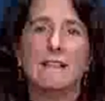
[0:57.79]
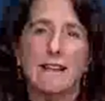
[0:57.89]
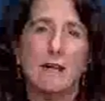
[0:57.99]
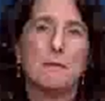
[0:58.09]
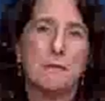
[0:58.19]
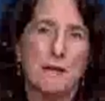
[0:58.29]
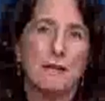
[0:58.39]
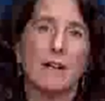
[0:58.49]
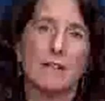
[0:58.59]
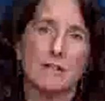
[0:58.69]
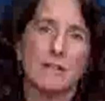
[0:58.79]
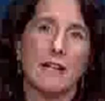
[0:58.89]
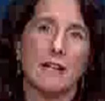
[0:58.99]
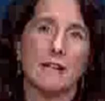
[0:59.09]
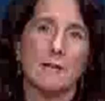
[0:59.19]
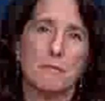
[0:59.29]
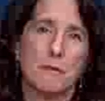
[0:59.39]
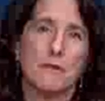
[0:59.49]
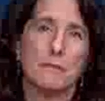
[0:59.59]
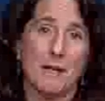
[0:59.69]
to help you better understand
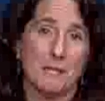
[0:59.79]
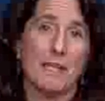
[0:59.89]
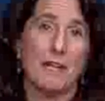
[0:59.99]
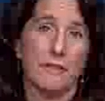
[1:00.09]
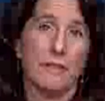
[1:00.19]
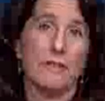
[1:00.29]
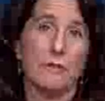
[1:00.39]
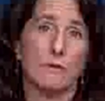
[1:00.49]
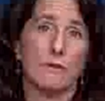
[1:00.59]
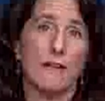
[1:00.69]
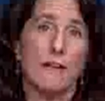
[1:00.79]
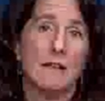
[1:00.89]
important public health issues,